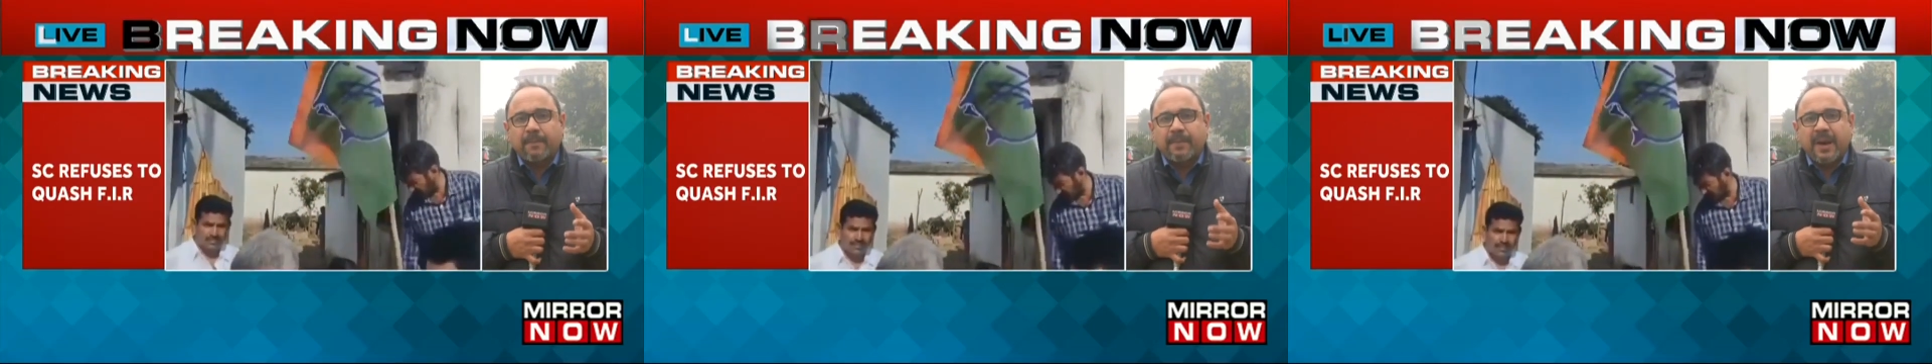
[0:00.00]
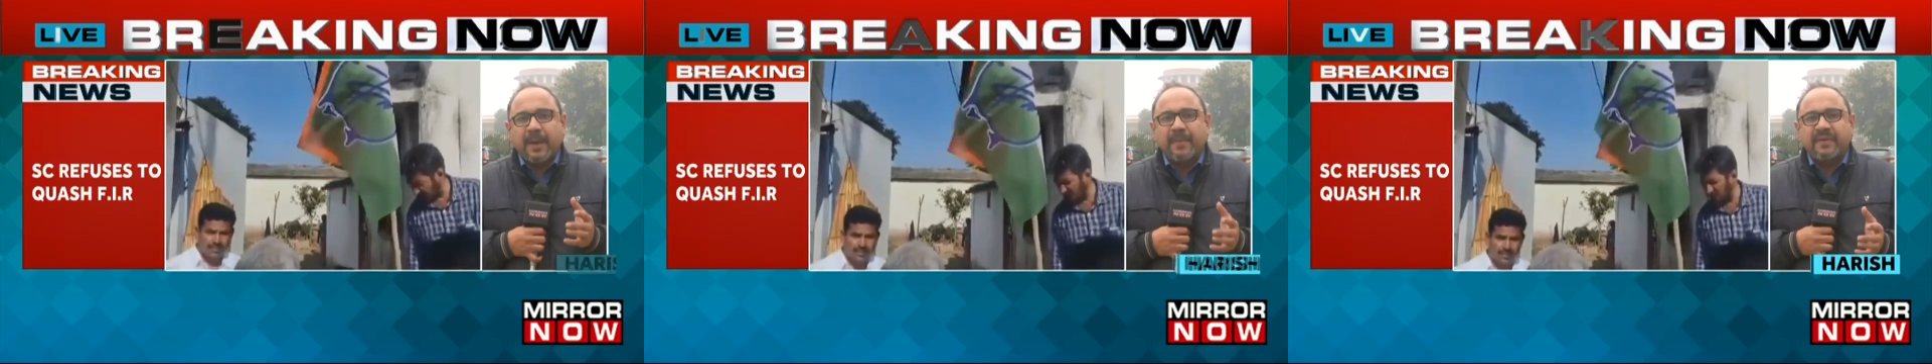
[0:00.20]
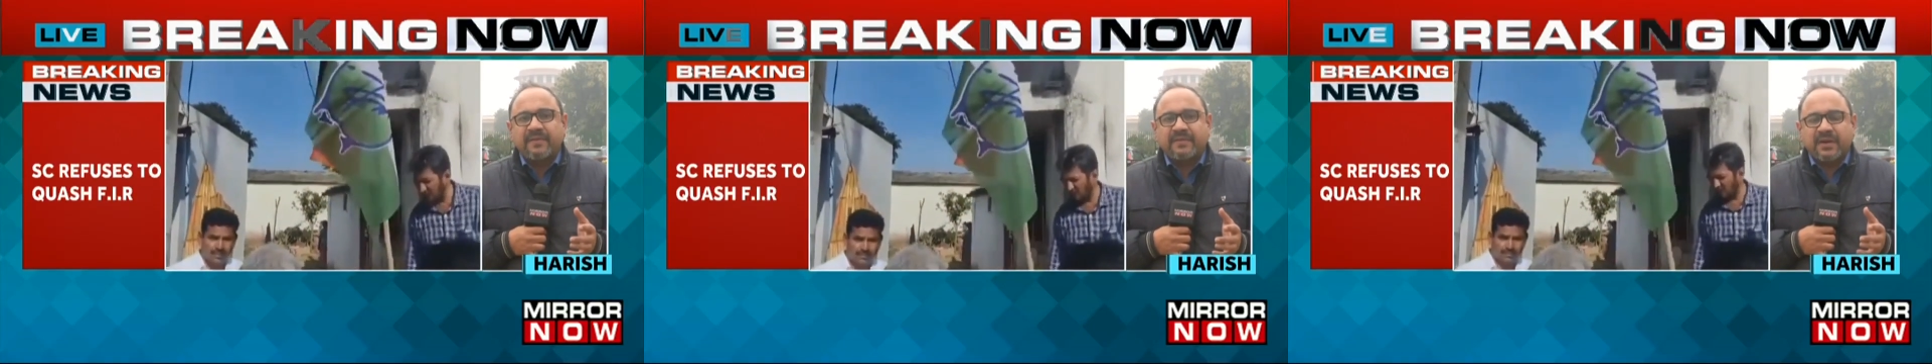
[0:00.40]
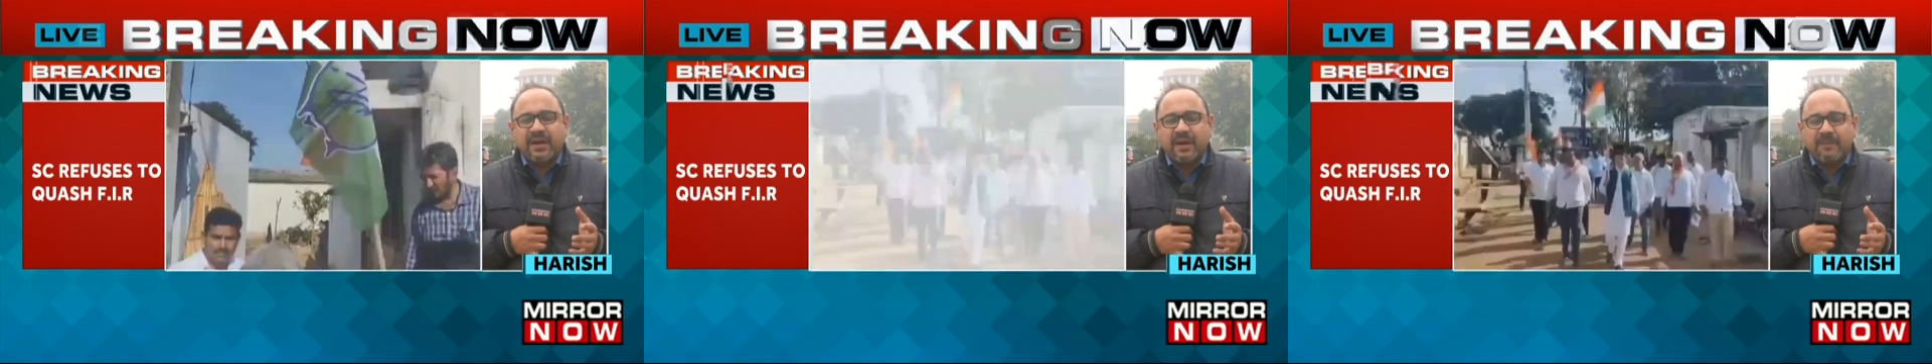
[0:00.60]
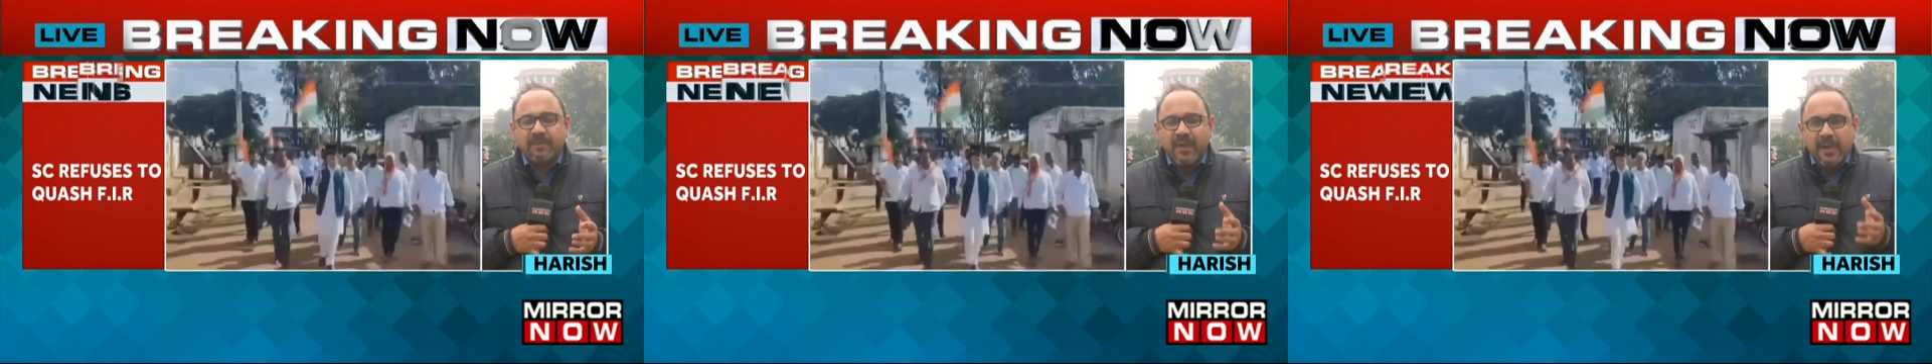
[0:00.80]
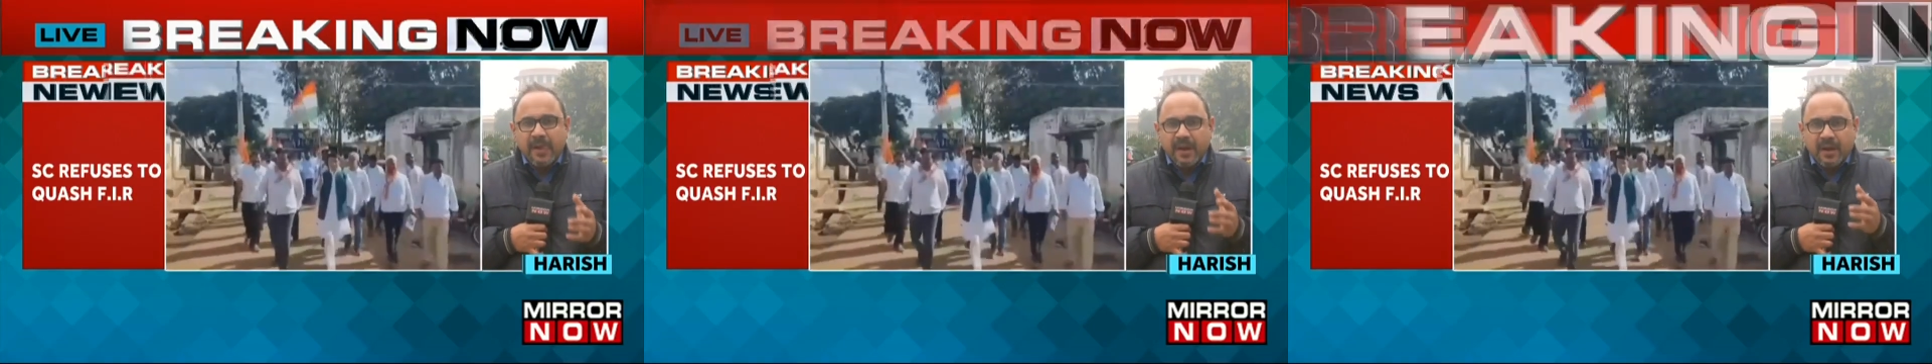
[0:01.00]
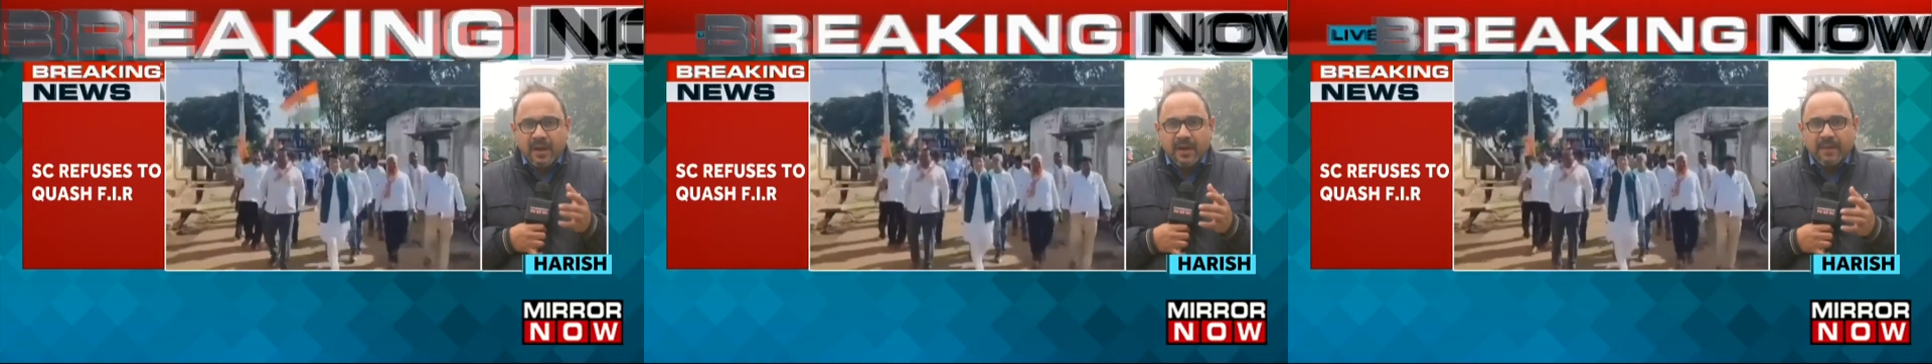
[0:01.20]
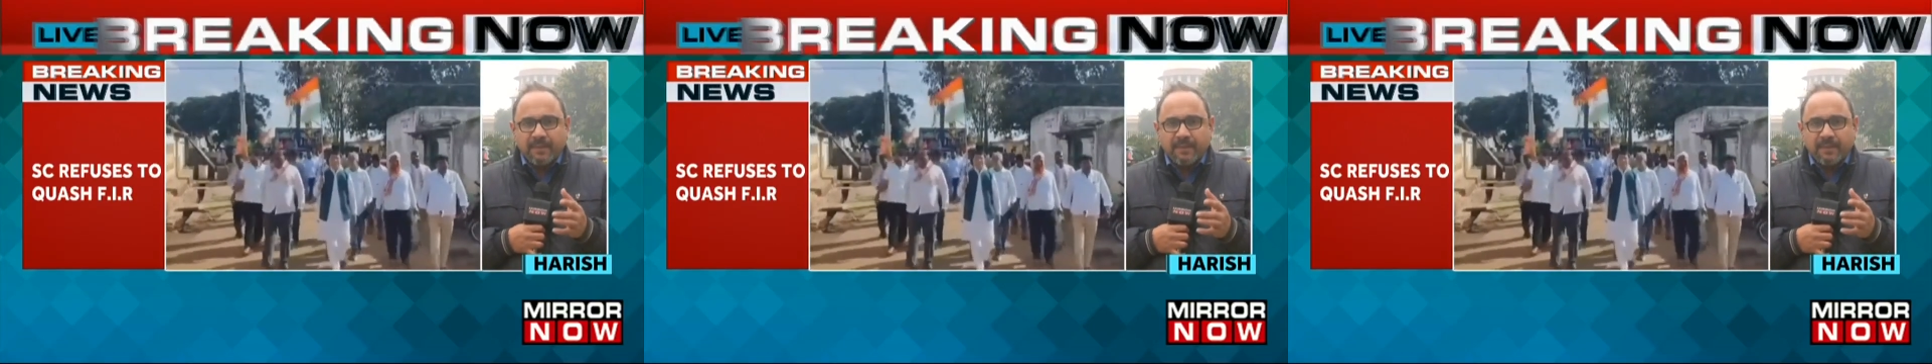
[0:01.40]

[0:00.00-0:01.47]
Prime Minister uh,